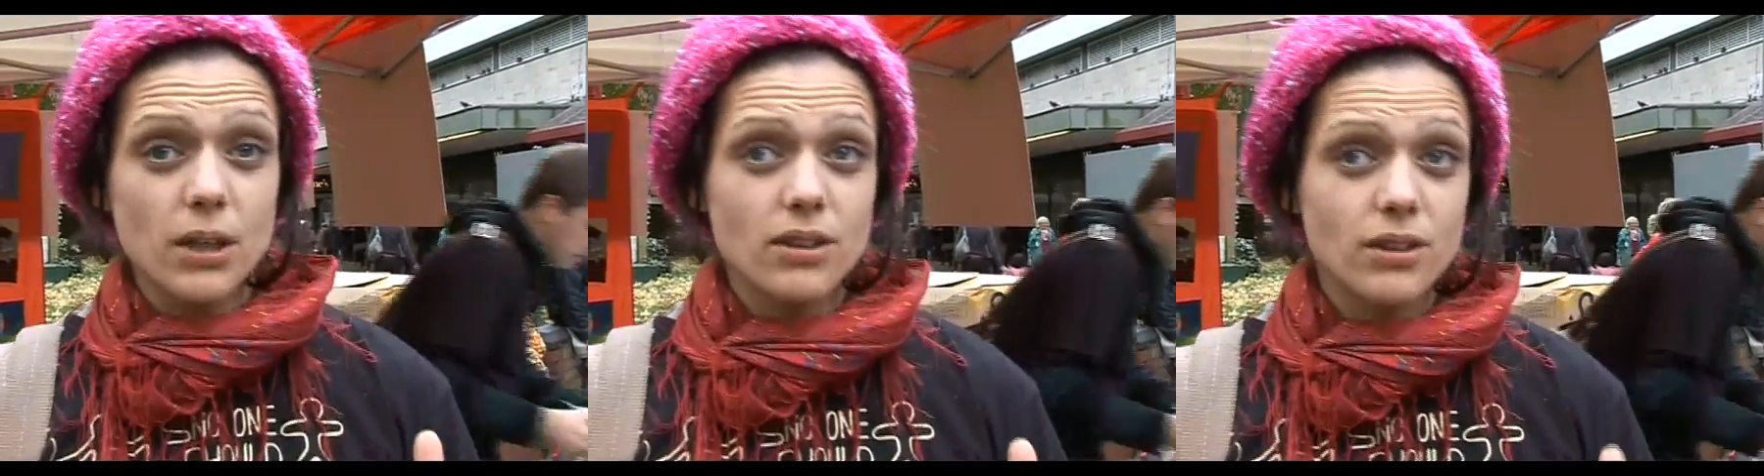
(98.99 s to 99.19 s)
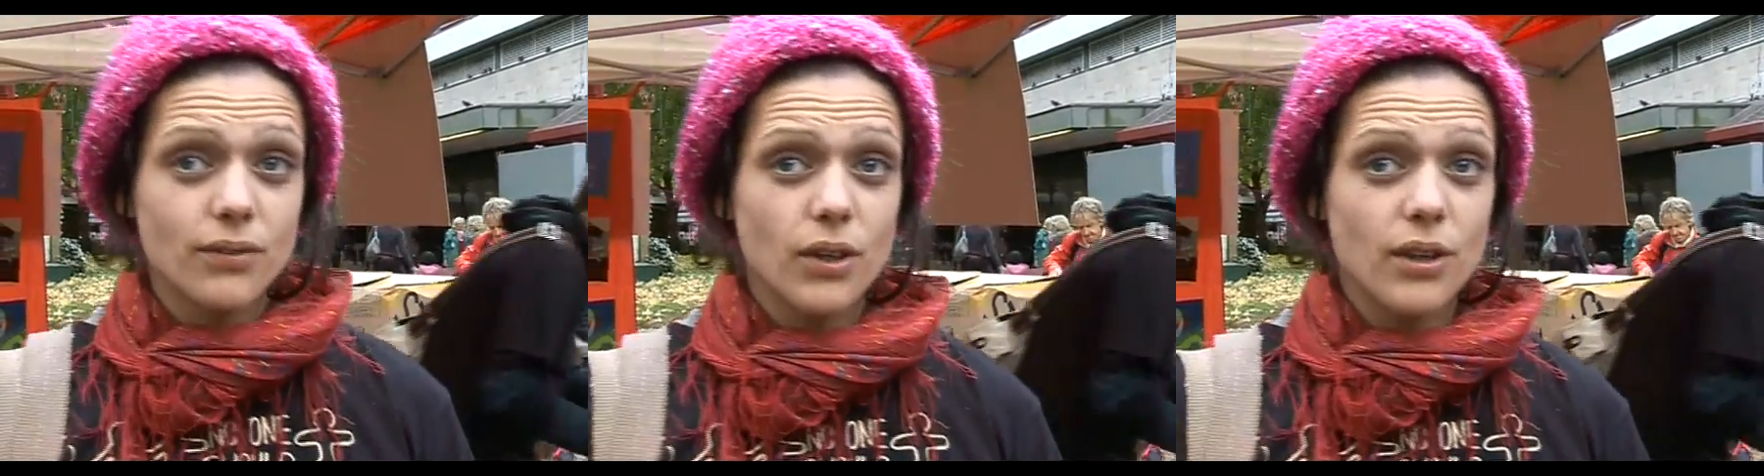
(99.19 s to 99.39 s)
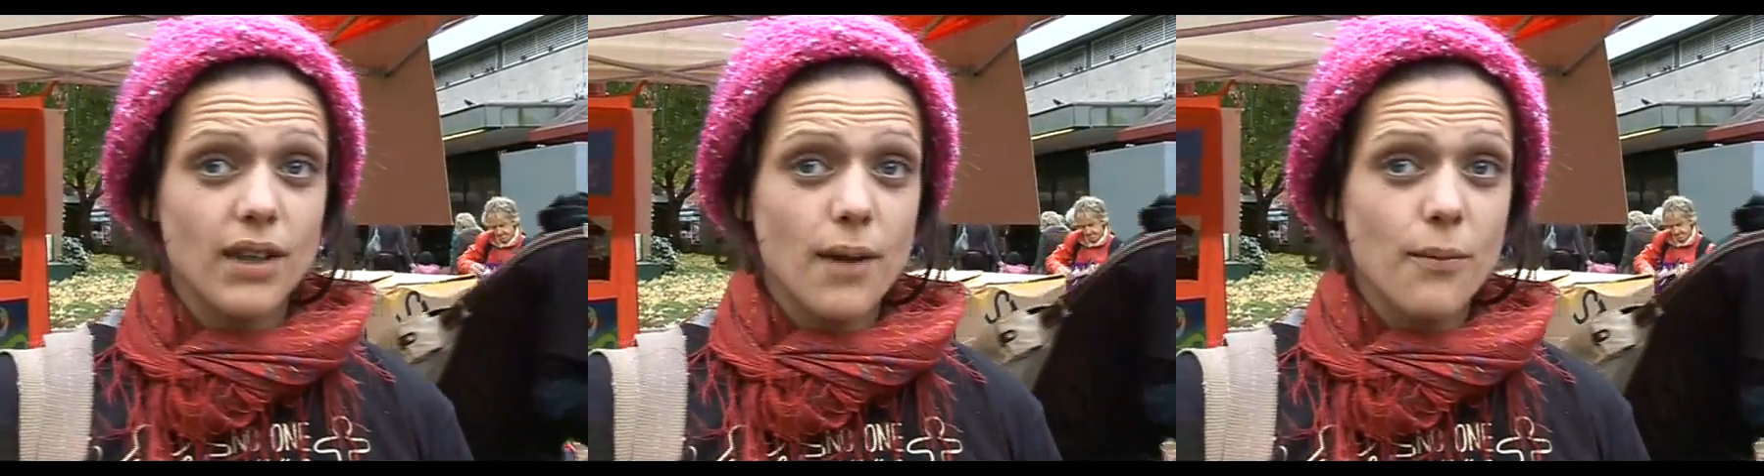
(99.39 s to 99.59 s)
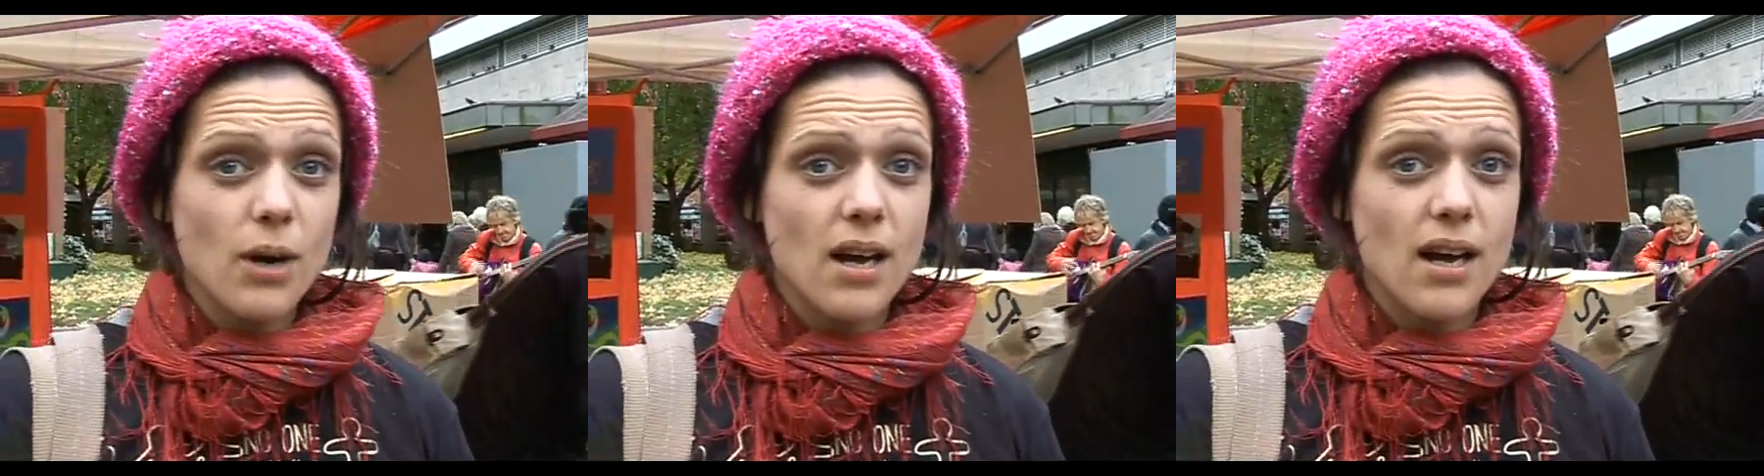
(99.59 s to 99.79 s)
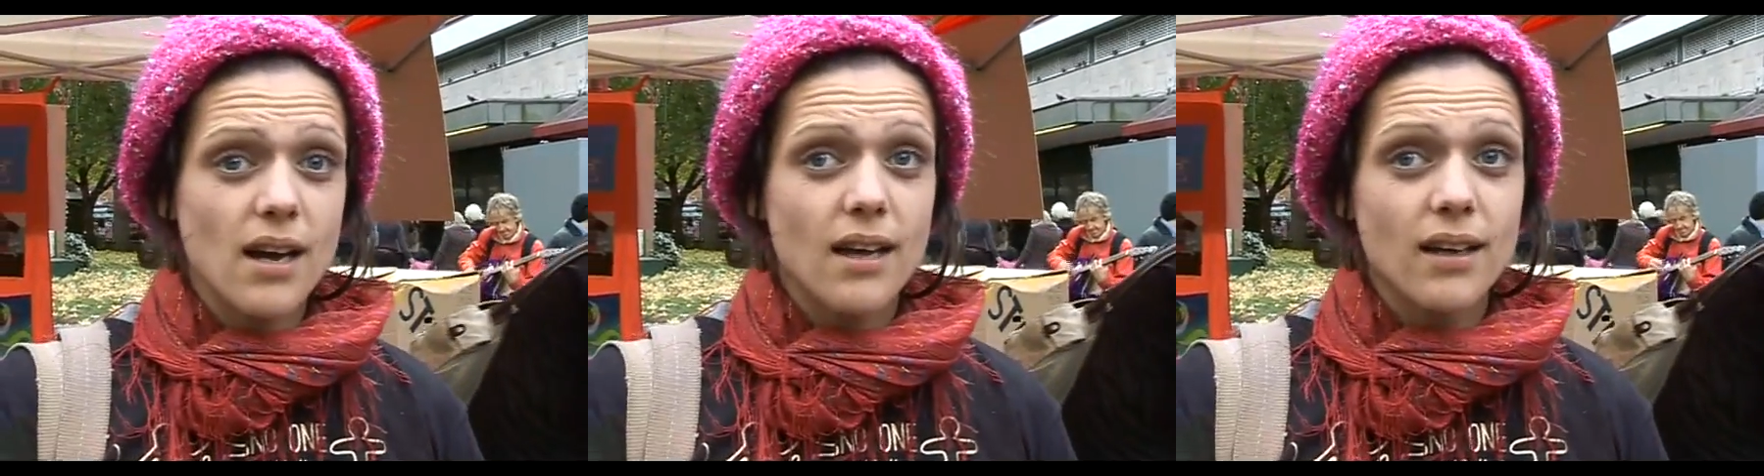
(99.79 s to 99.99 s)
because of who they
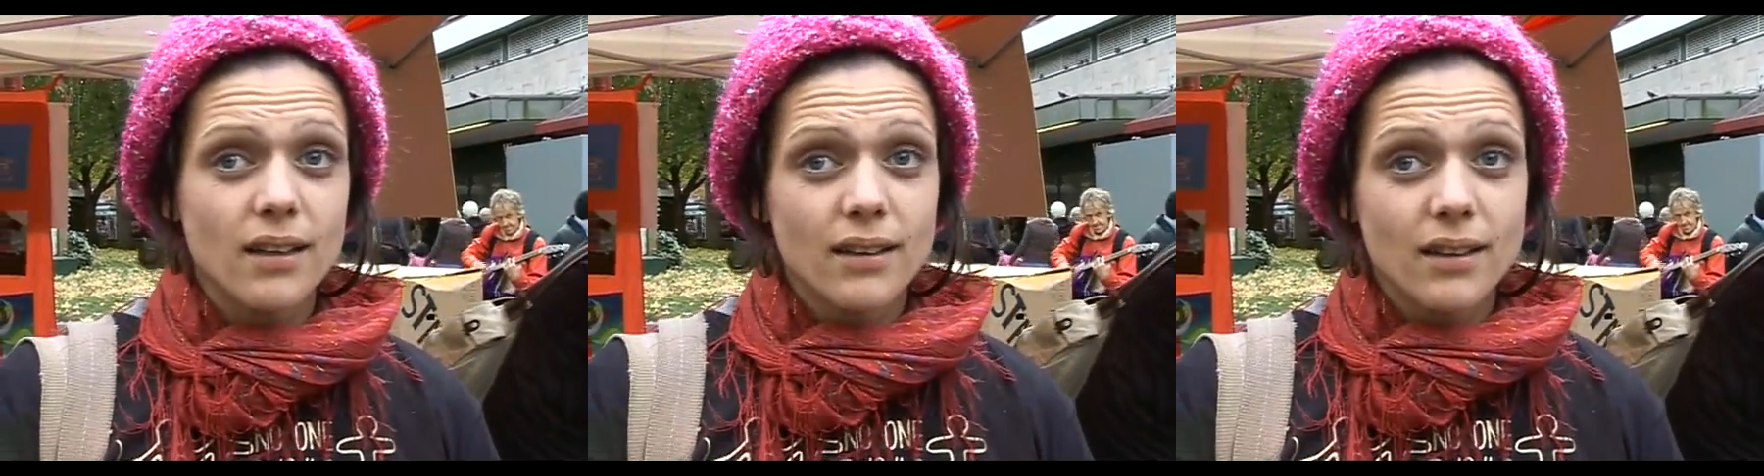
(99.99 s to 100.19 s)
were.